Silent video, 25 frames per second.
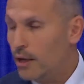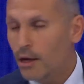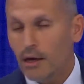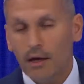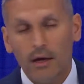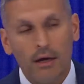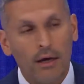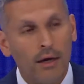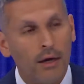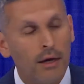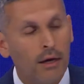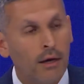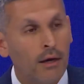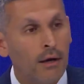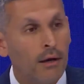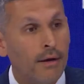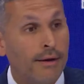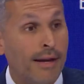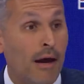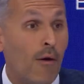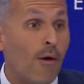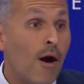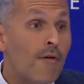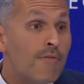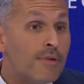
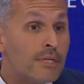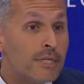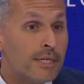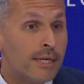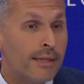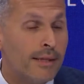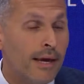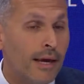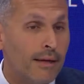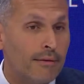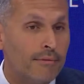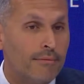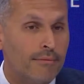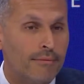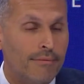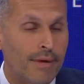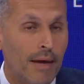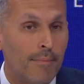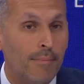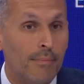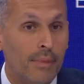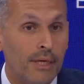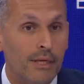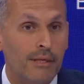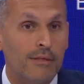Now, obviously, that
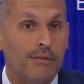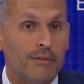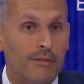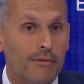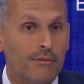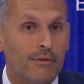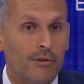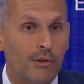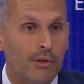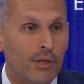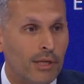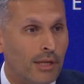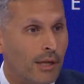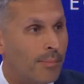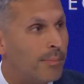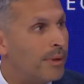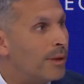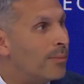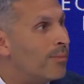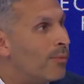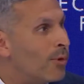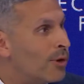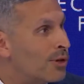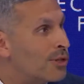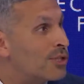means you need a
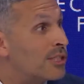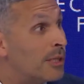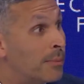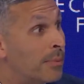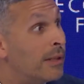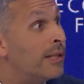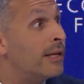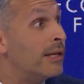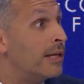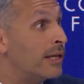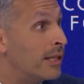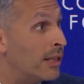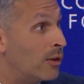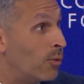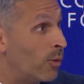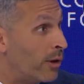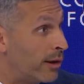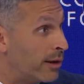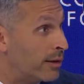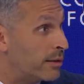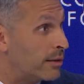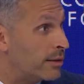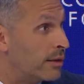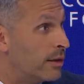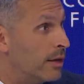bit more stability in the world.